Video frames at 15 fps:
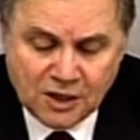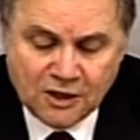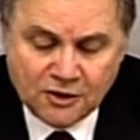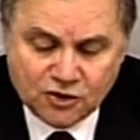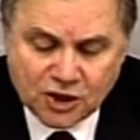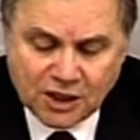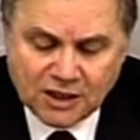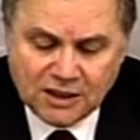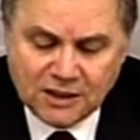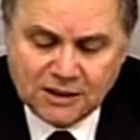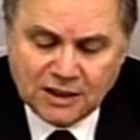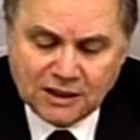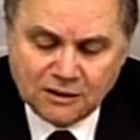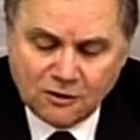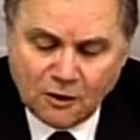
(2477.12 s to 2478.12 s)
checking
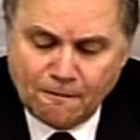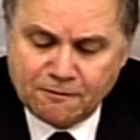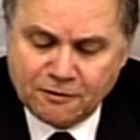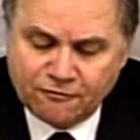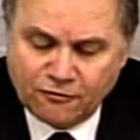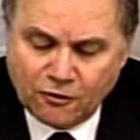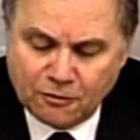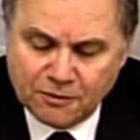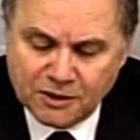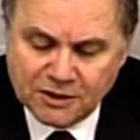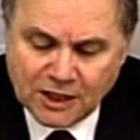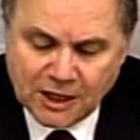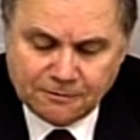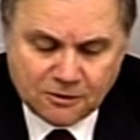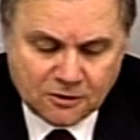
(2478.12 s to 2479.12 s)
that non-performing
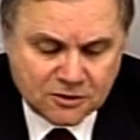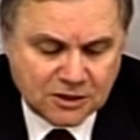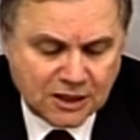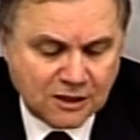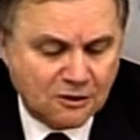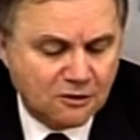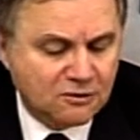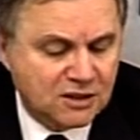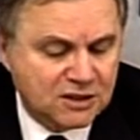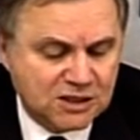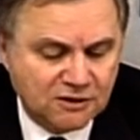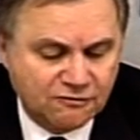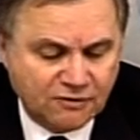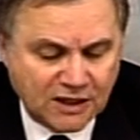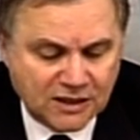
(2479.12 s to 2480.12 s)
debtors are not
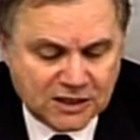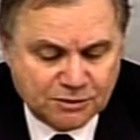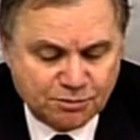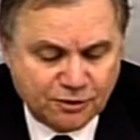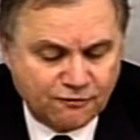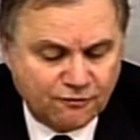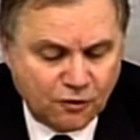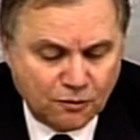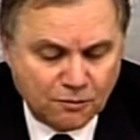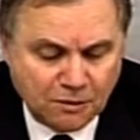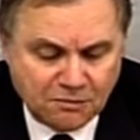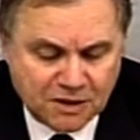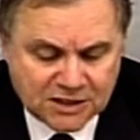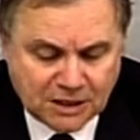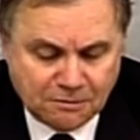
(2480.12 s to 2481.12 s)
classified as performing
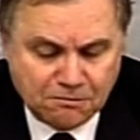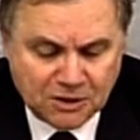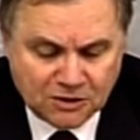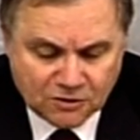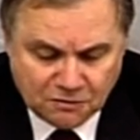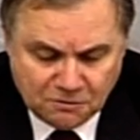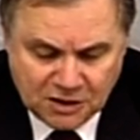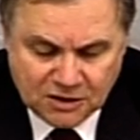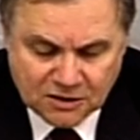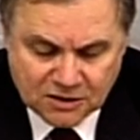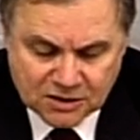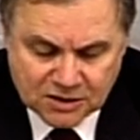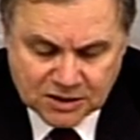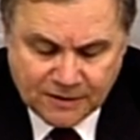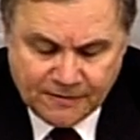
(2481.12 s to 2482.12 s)
by some
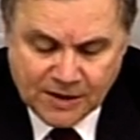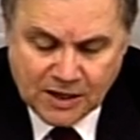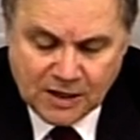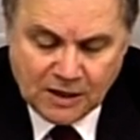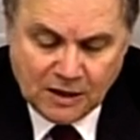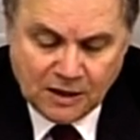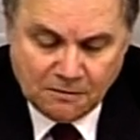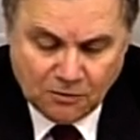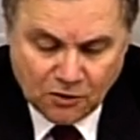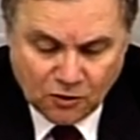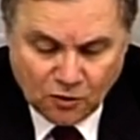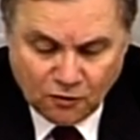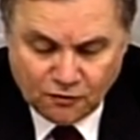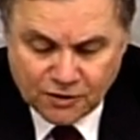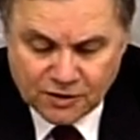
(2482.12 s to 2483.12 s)
intermediaries.
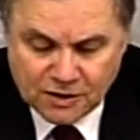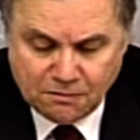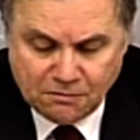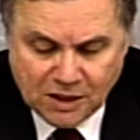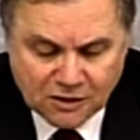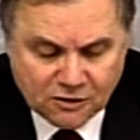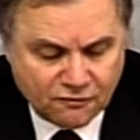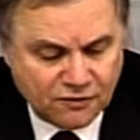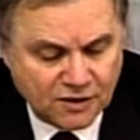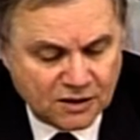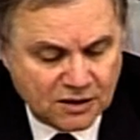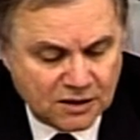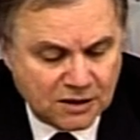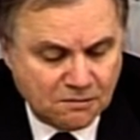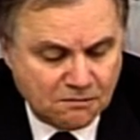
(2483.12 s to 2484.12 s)
Moreover, the Bank of
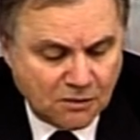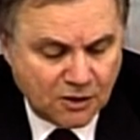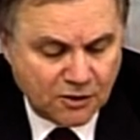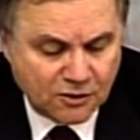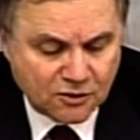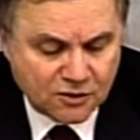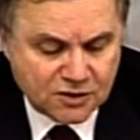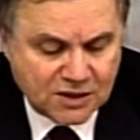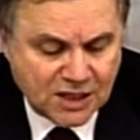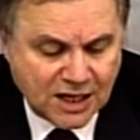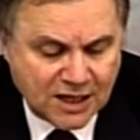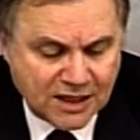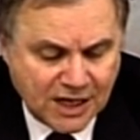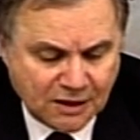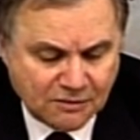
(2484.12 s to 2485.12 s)
Italy monitors the
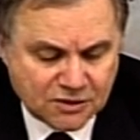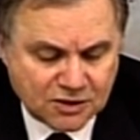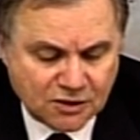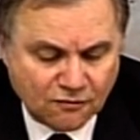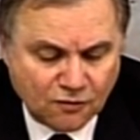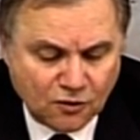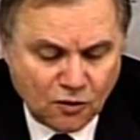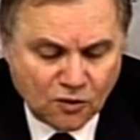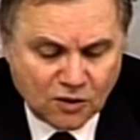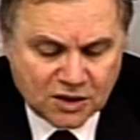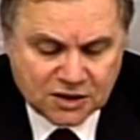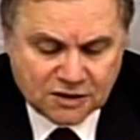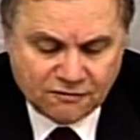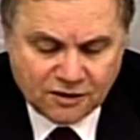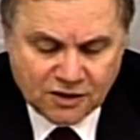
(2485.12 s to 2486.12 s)
adequacy of loan
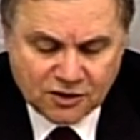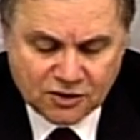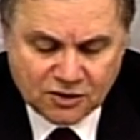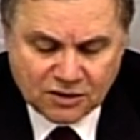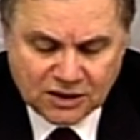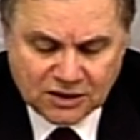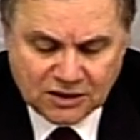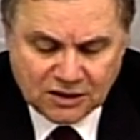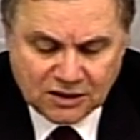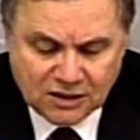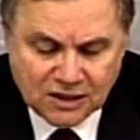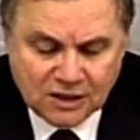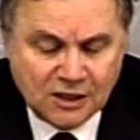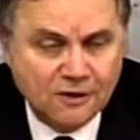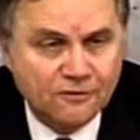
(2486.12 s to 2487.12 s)
classification criteria
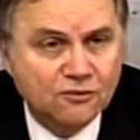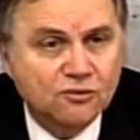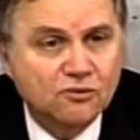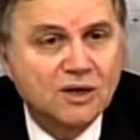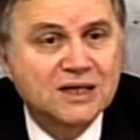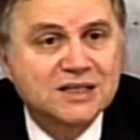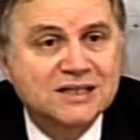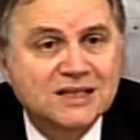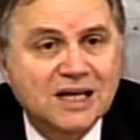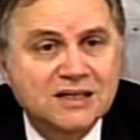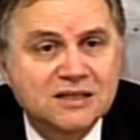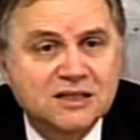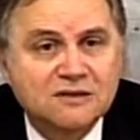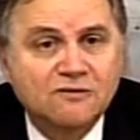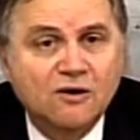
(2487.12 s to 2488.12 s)
through
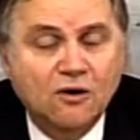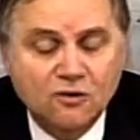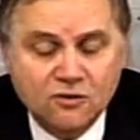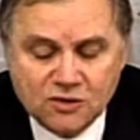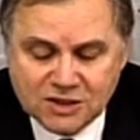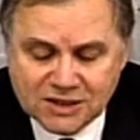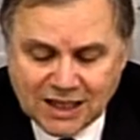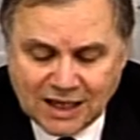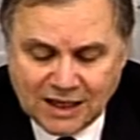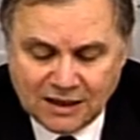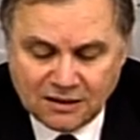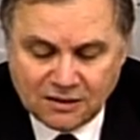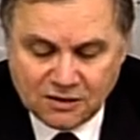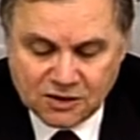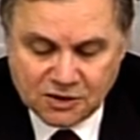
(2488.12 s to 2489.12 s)
extensive
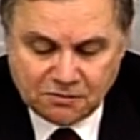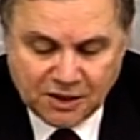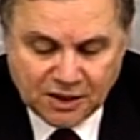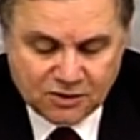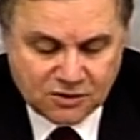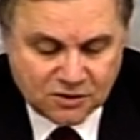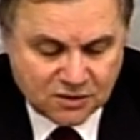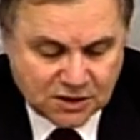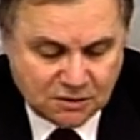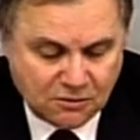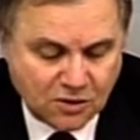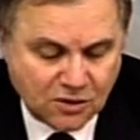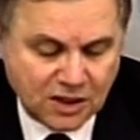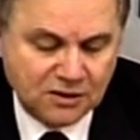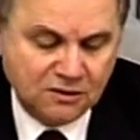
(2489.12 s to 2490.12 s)
on-site inspections,
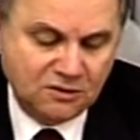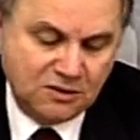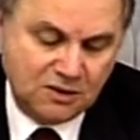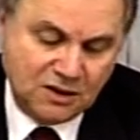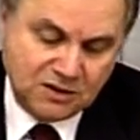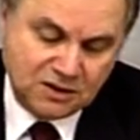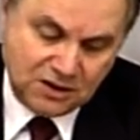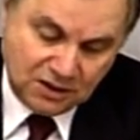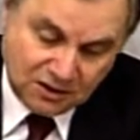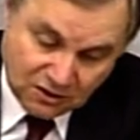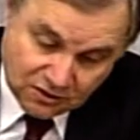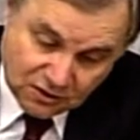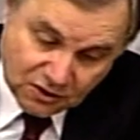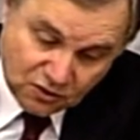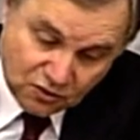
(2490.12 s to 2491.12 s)
among other things, in
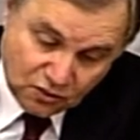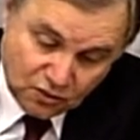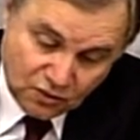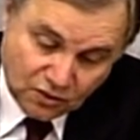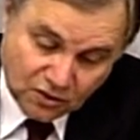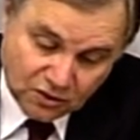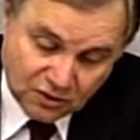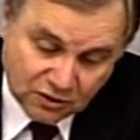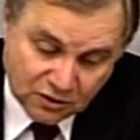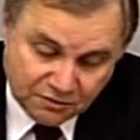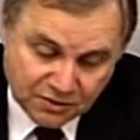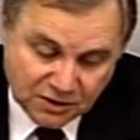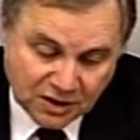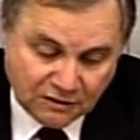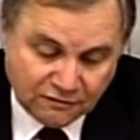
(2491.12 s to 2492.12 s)
order to curb
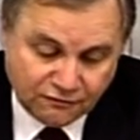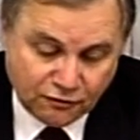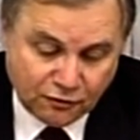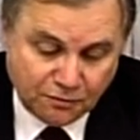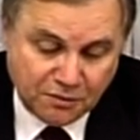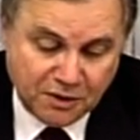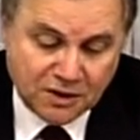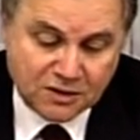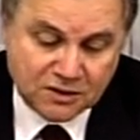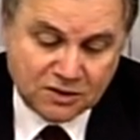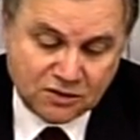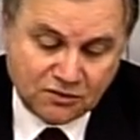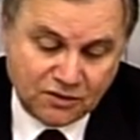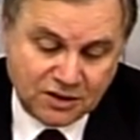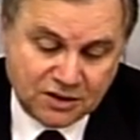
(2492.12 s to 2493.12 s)
their forbearance
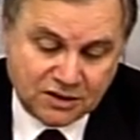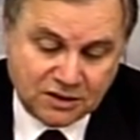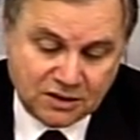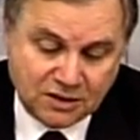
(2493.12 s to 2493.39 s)
risk